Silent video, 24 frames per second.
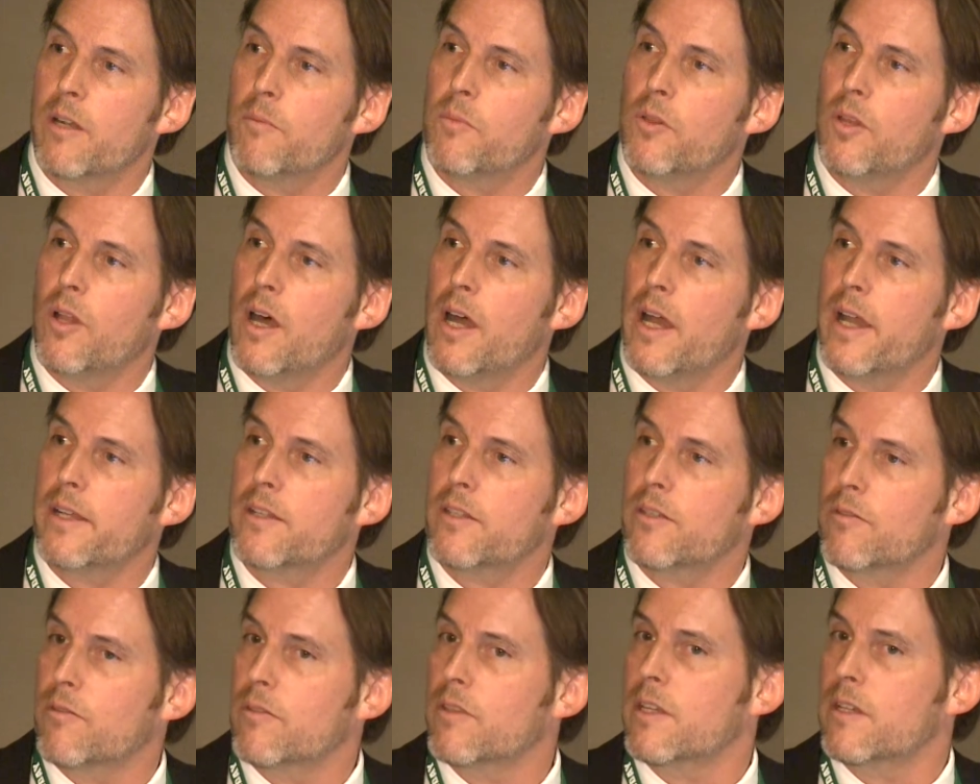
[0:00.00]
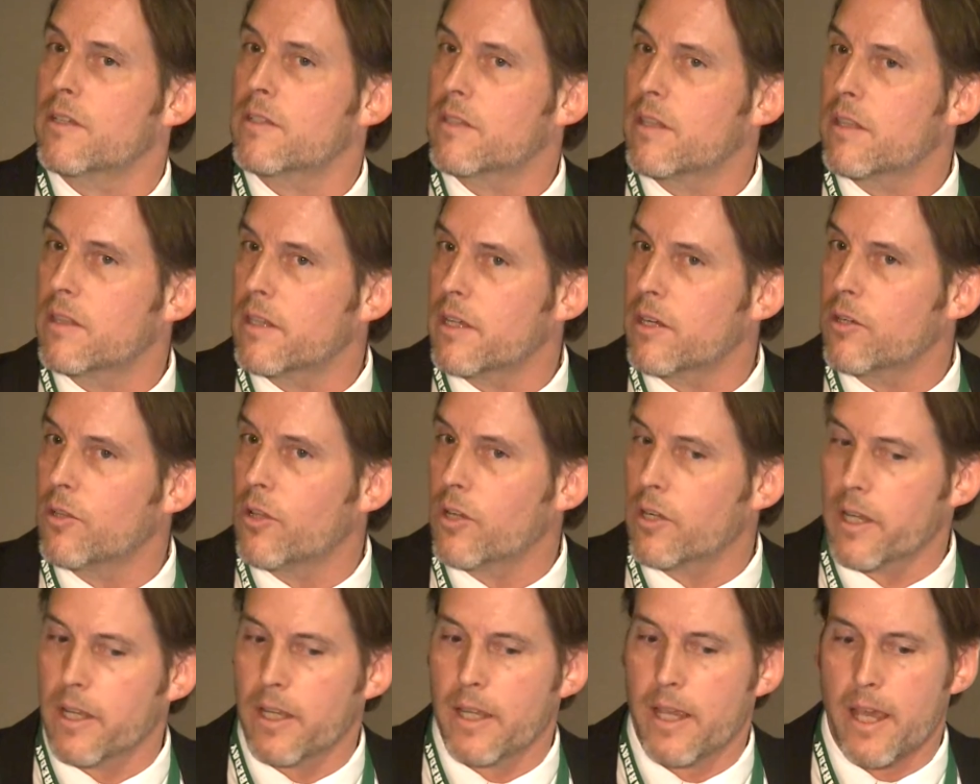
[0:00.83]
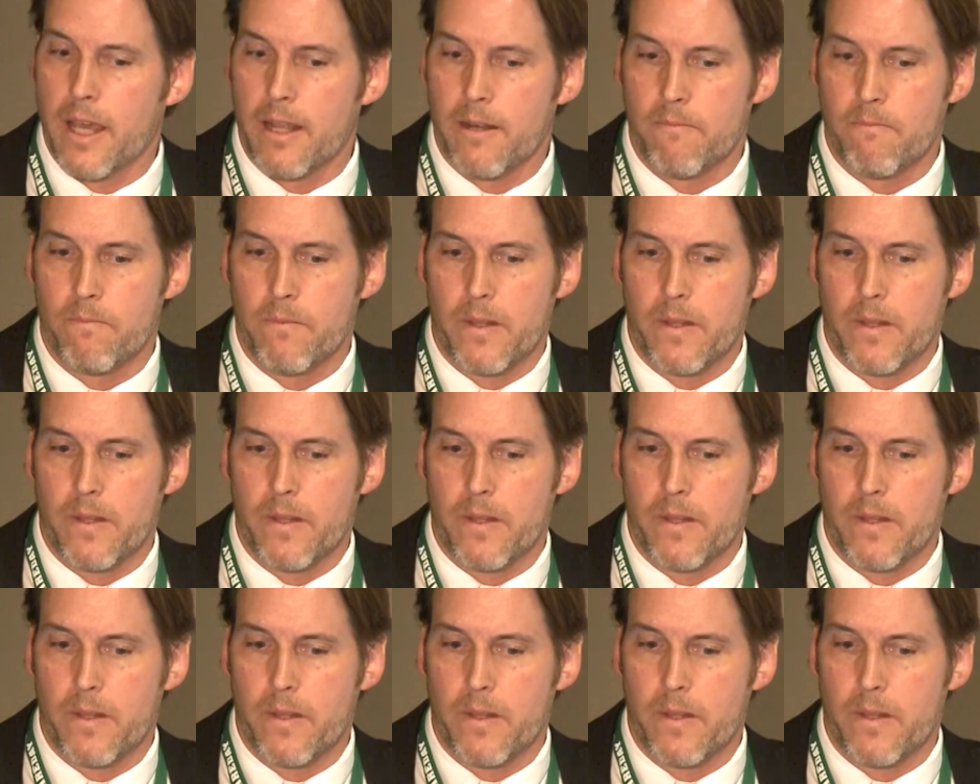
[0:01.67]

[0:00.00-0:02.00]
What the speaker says: apply to things that they're looking at.